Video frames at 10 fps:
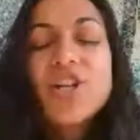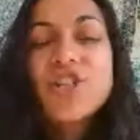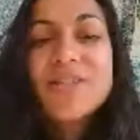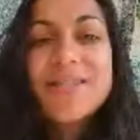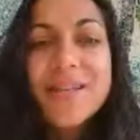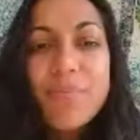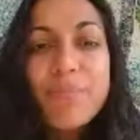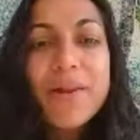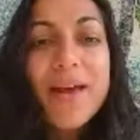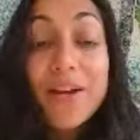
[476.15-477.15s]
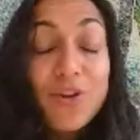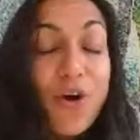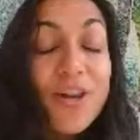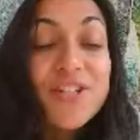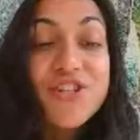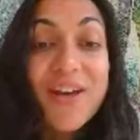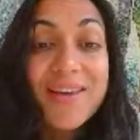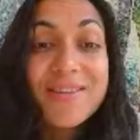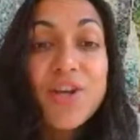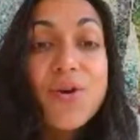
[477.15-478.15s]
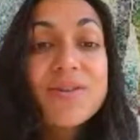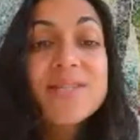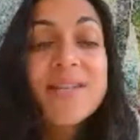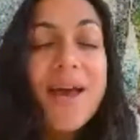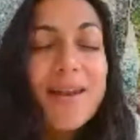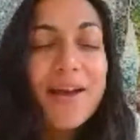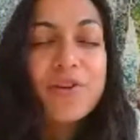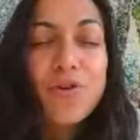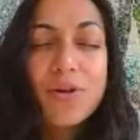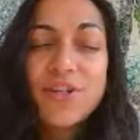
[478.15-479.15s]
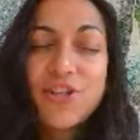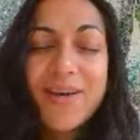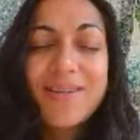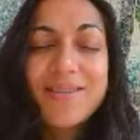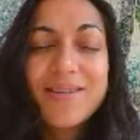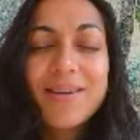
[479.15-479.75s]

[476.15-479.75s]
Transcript: just simply acknowledge it, notice it and acknowledge it.